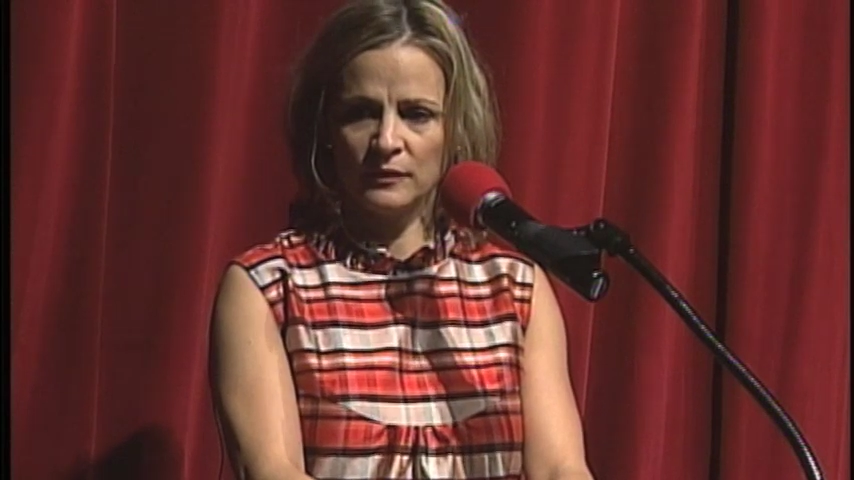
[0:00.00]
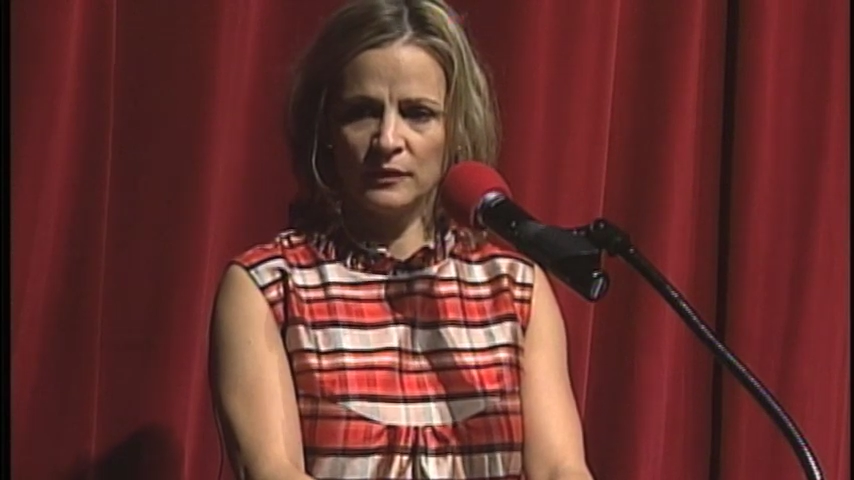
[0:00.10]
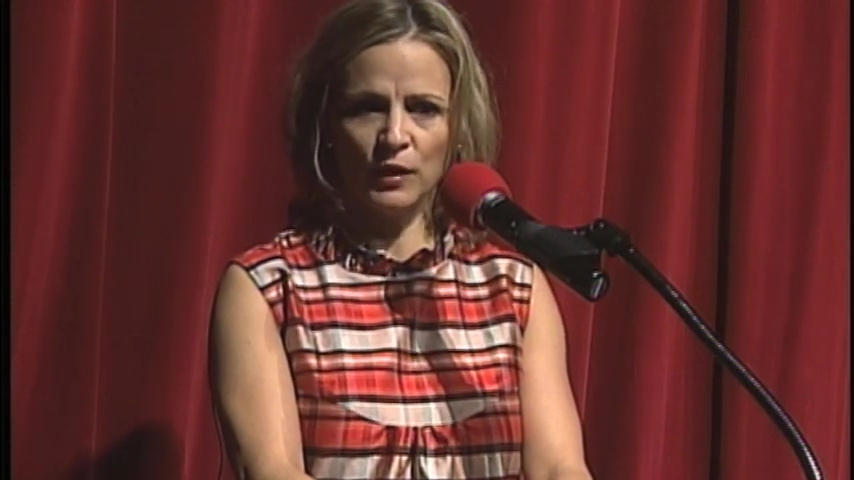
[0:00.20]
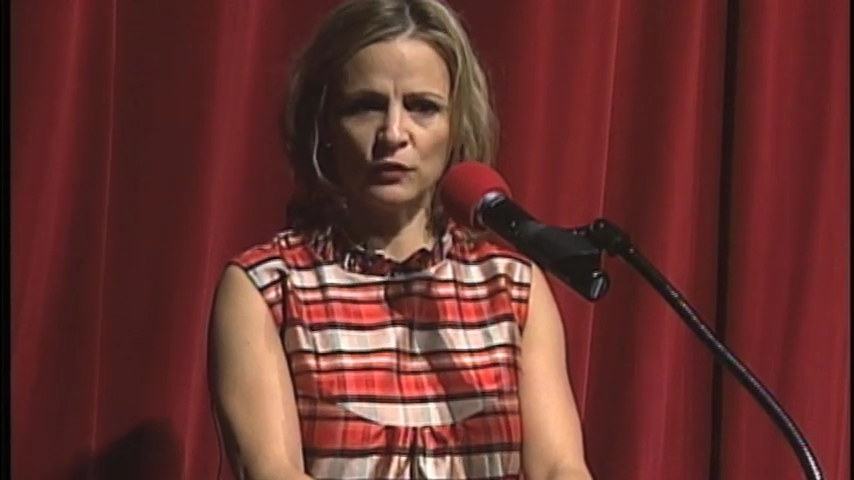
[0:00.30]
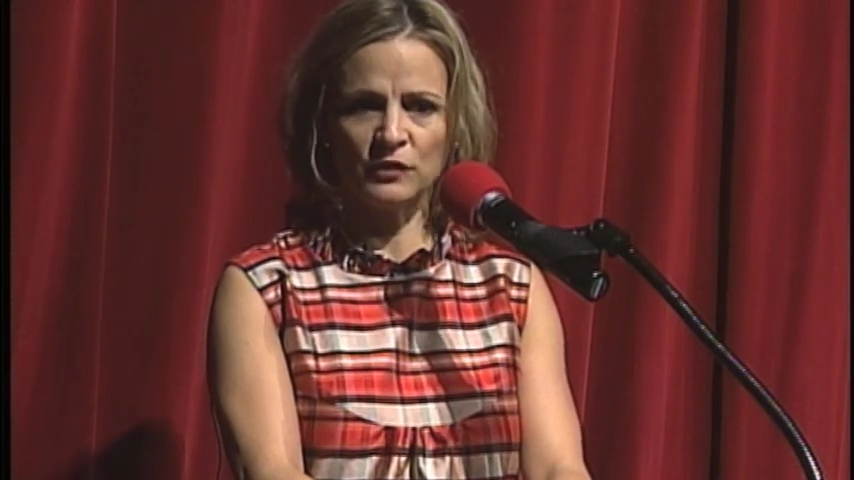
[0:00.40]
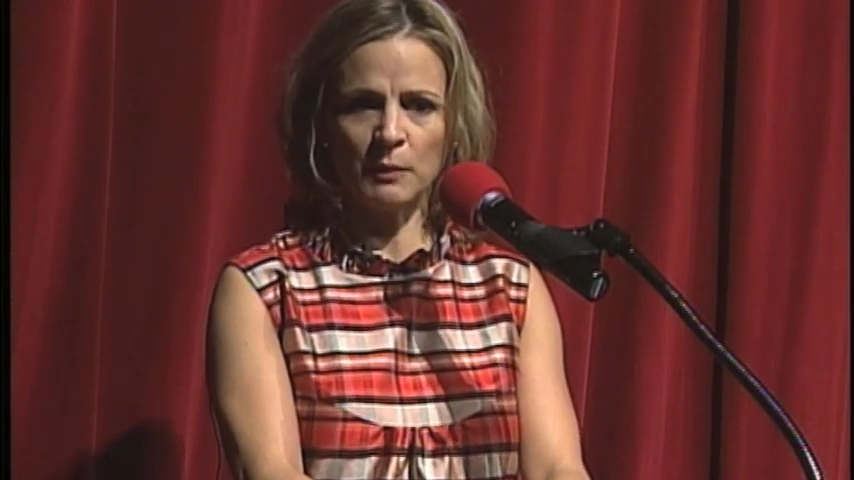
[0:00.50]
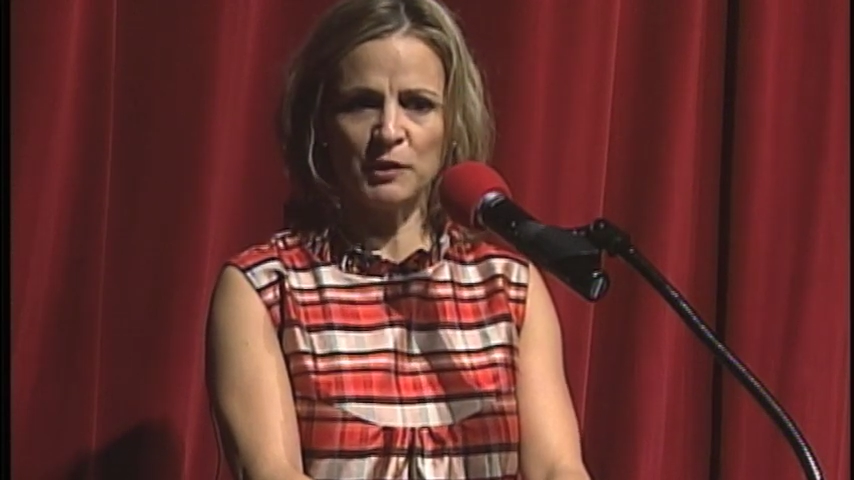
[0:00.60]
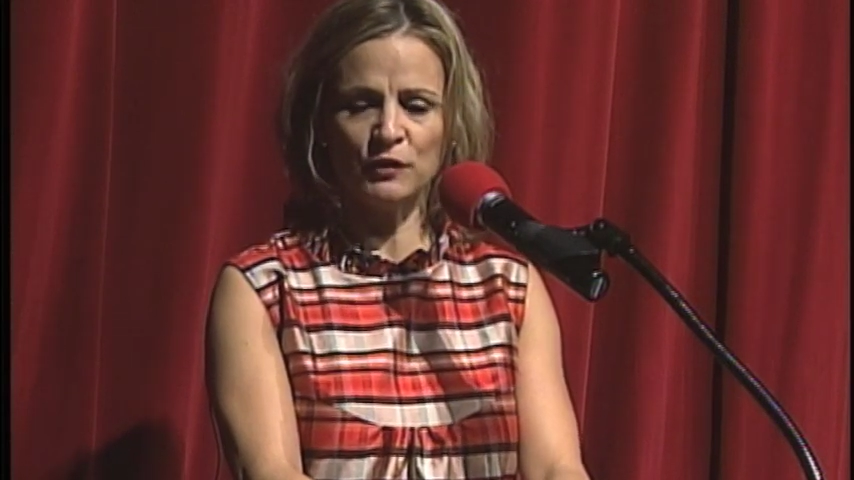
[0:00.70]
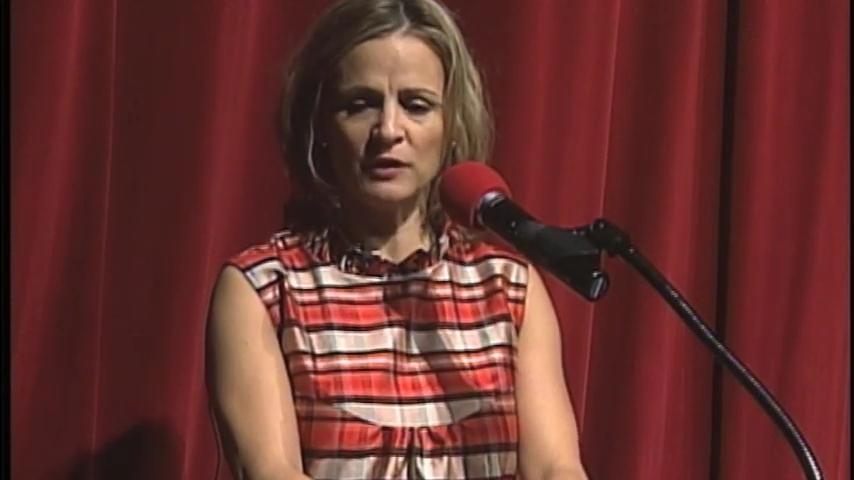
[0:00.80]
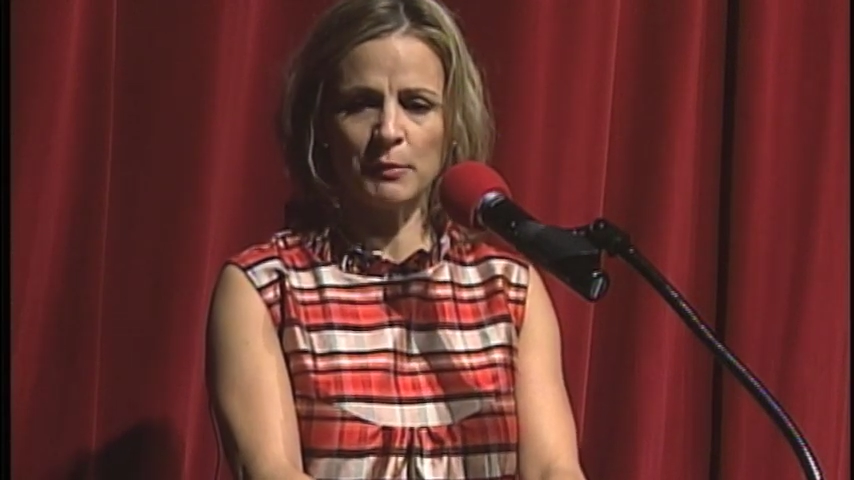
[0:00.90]
Here,
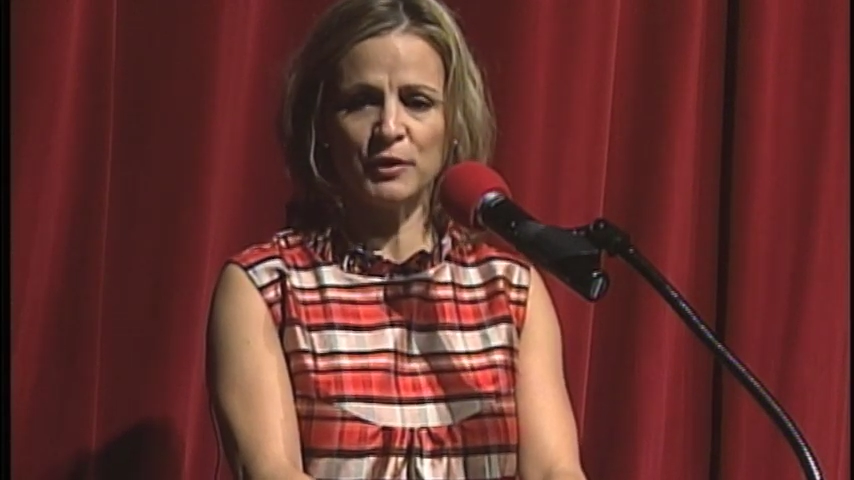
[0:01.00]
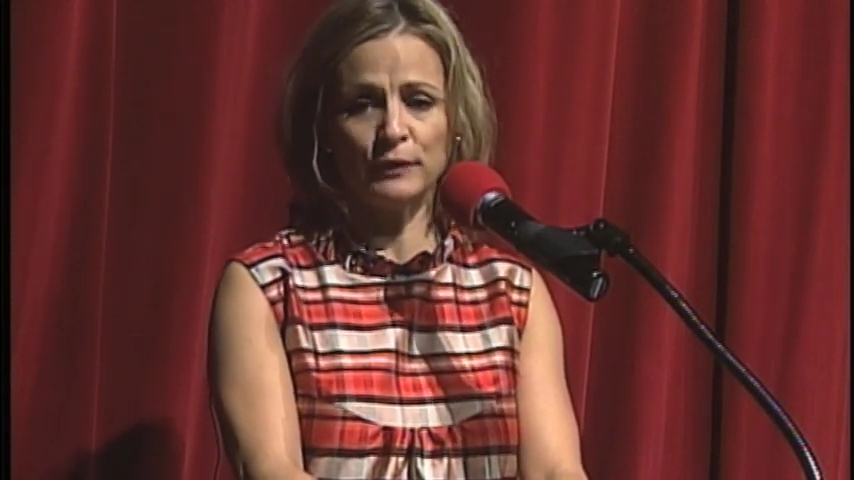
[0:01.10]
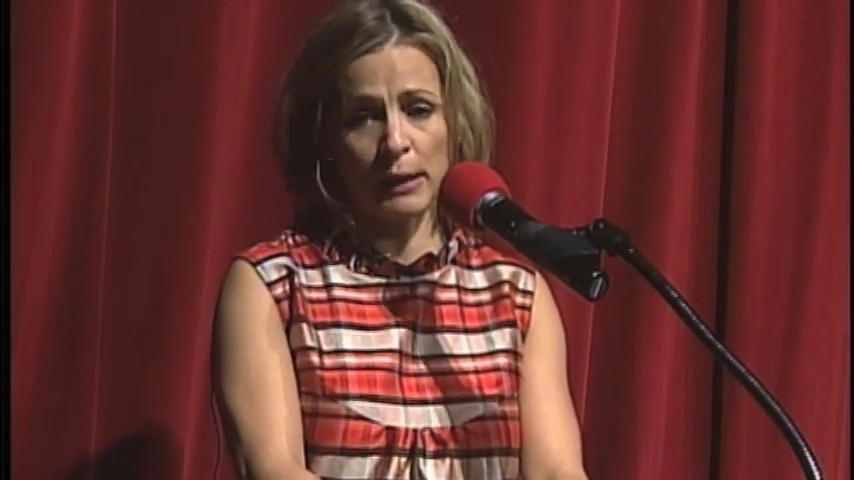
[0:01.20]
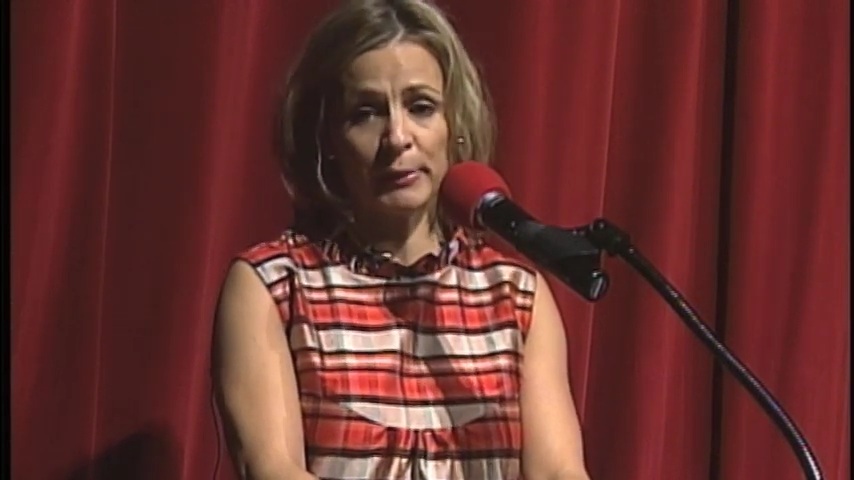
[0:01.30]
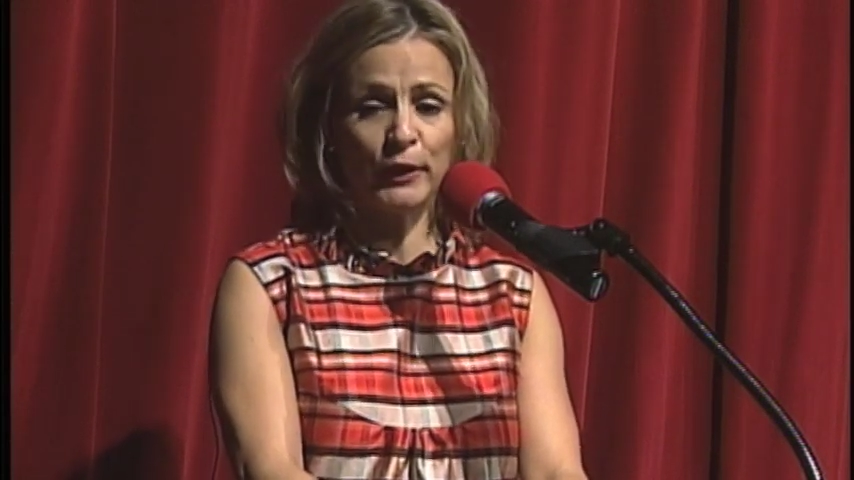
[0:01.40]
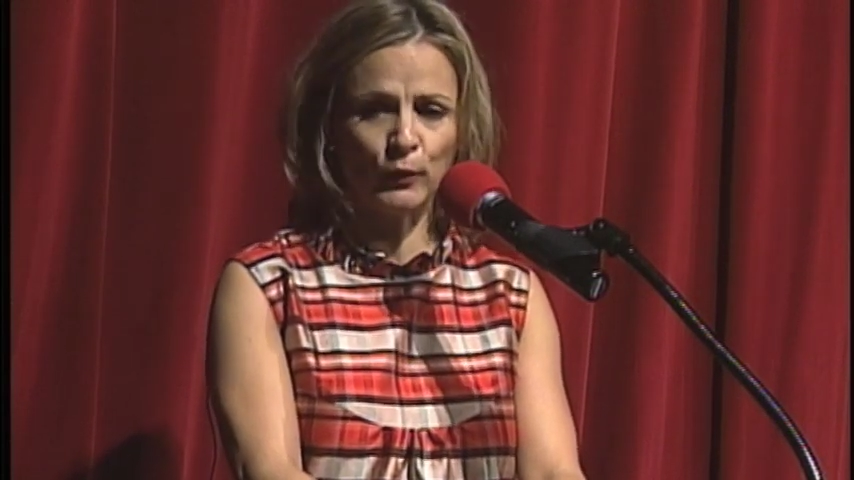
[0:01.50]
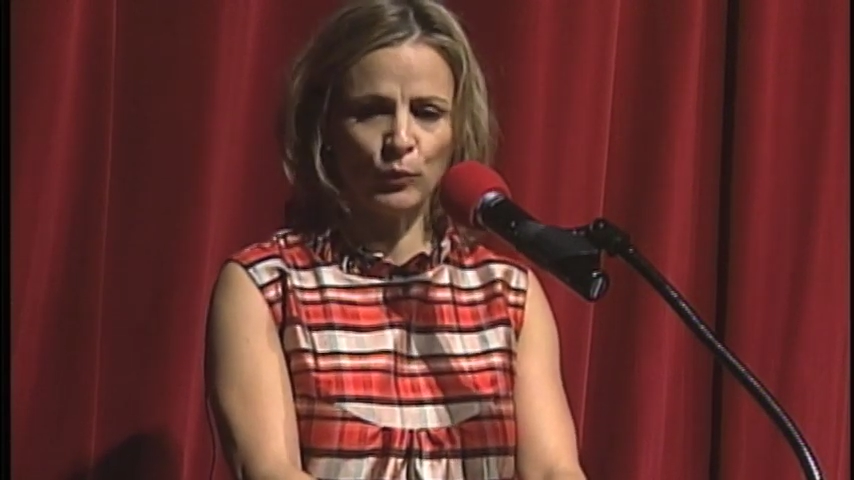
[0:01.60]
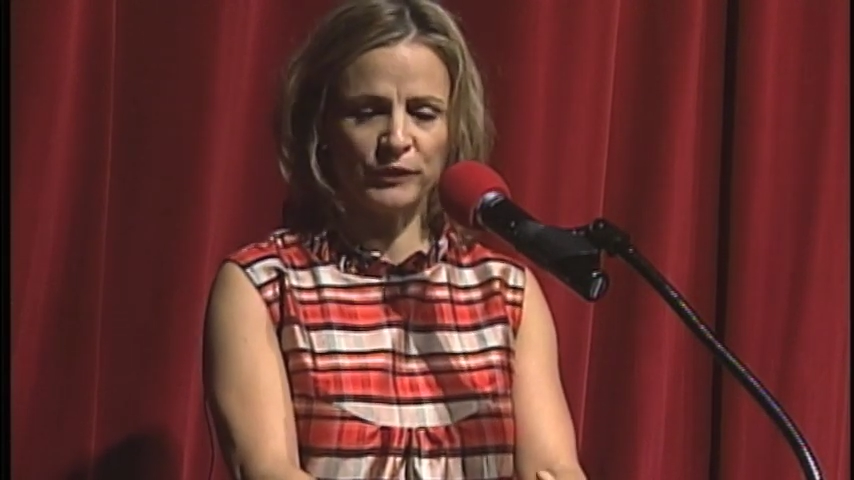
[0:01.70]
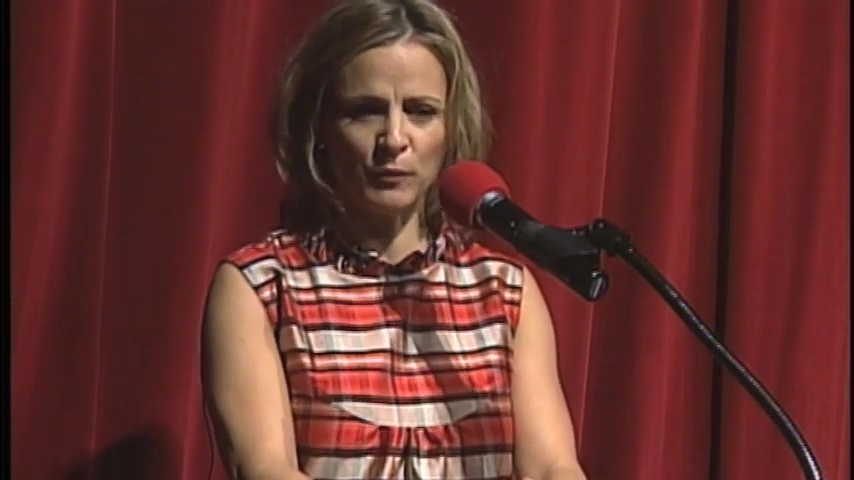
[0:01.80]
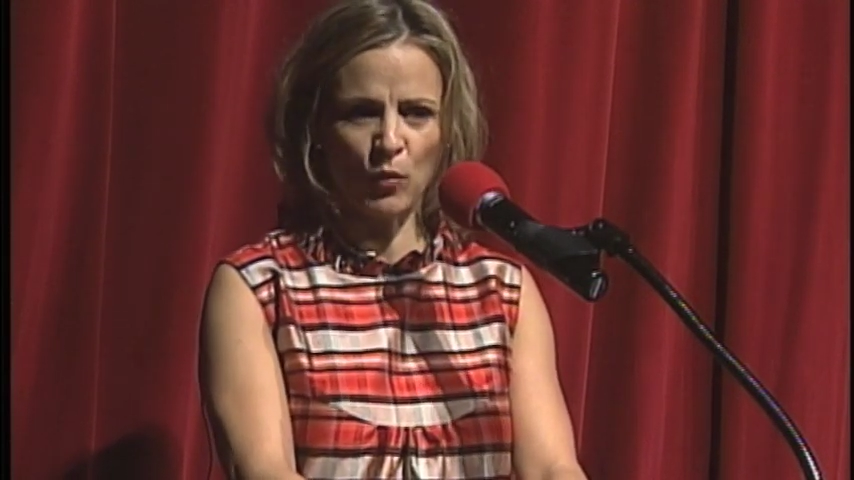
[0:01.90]
www,
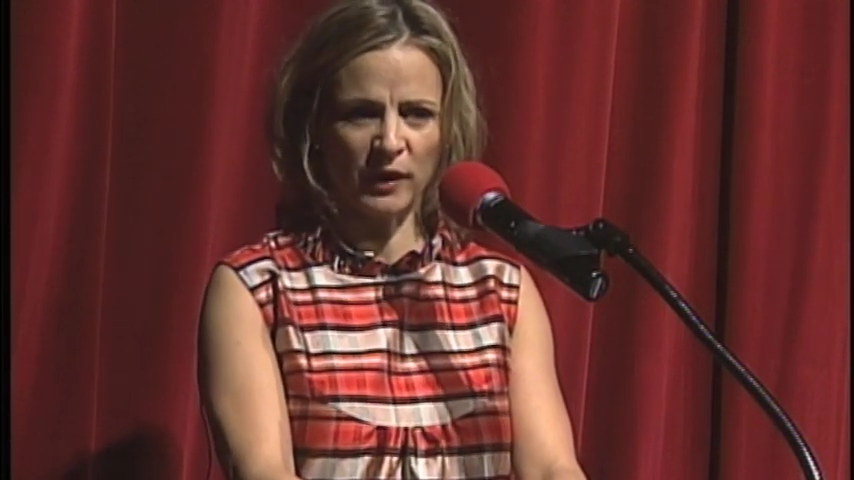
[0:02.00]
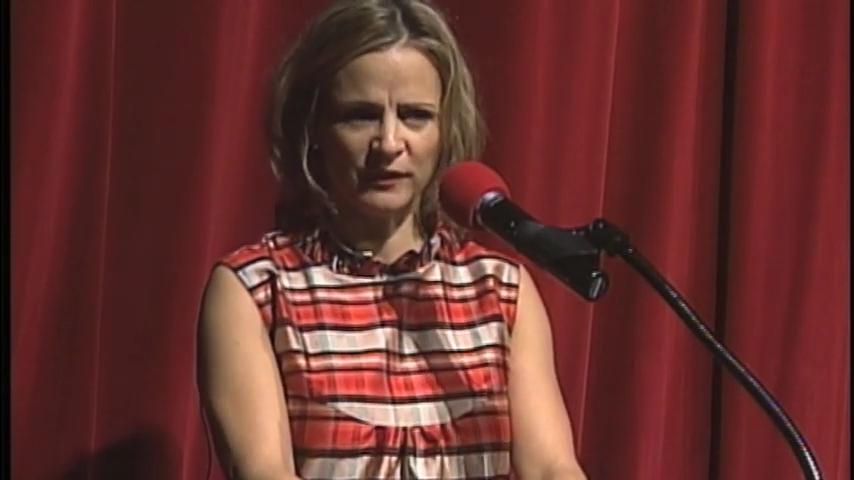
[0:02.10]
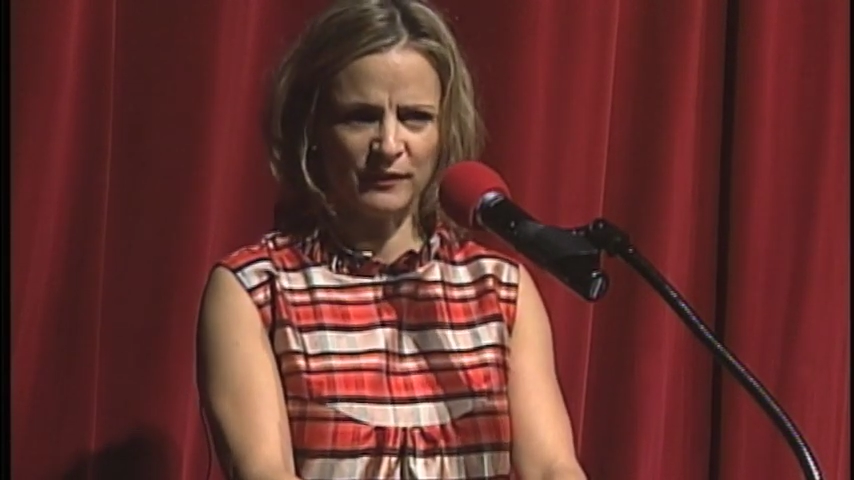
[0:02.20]
then what?